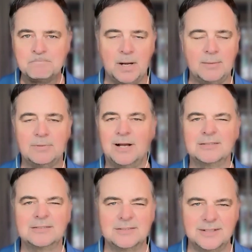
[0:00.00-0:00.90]
but I'm
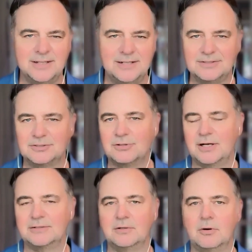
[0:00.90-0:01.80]
constantly getting
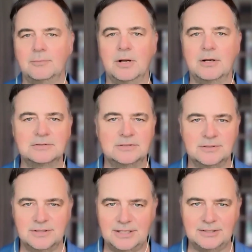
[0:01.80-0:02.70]
distracted or I'm
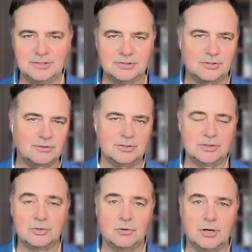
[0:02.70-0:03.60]
constantly getting
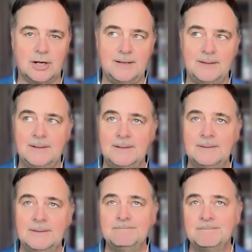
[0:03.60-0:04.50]
discouraged or
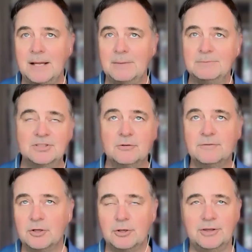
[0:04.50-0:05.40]
I'm still
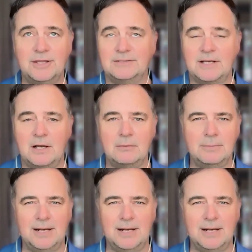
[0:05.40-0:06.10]
figuring things out,